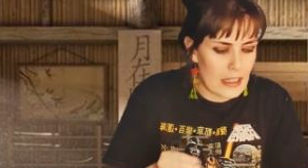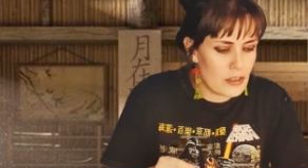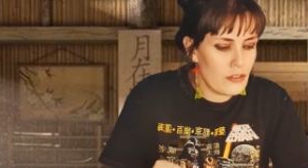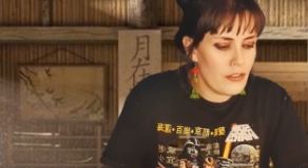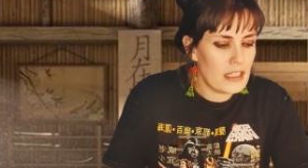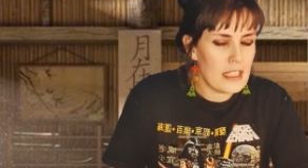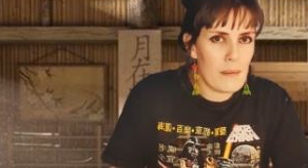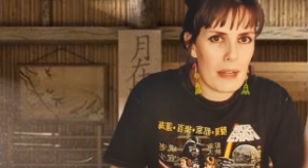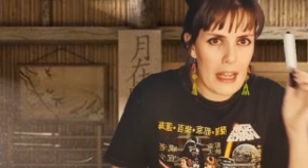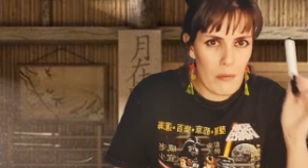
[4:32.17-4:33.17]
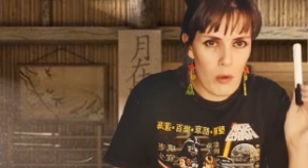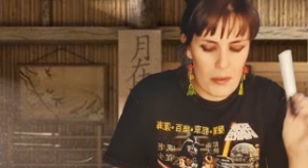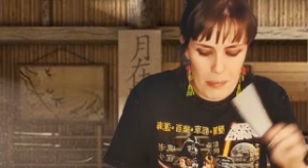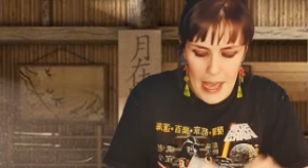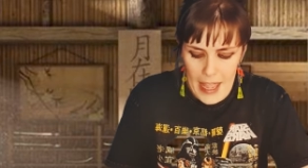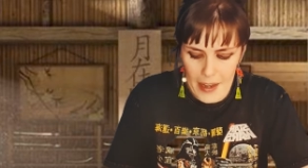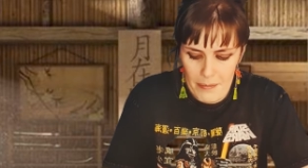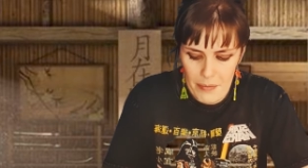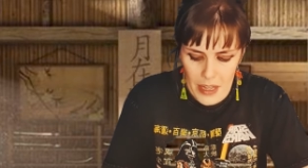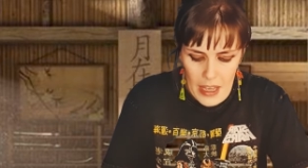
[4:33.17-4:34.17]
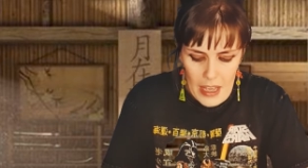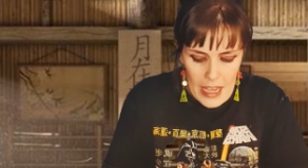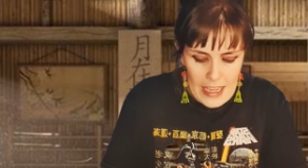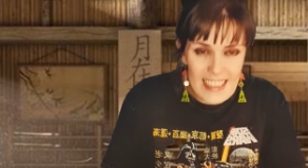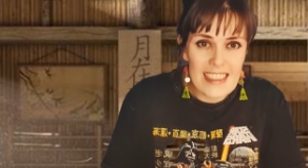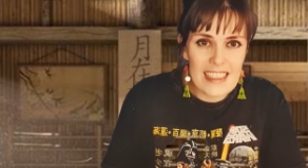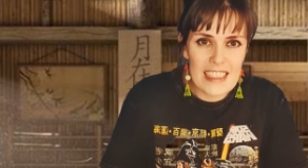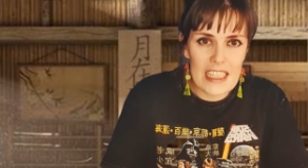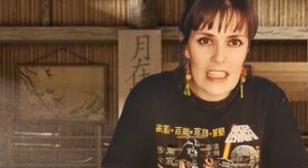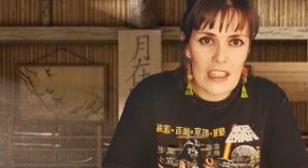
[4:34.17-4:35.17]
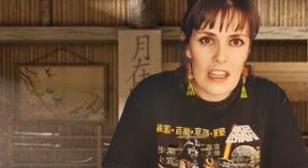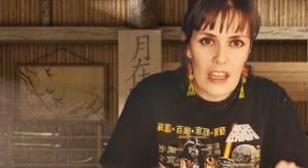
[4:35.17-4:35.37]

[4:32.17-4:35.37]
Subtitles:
So for example, I have one pen and it's still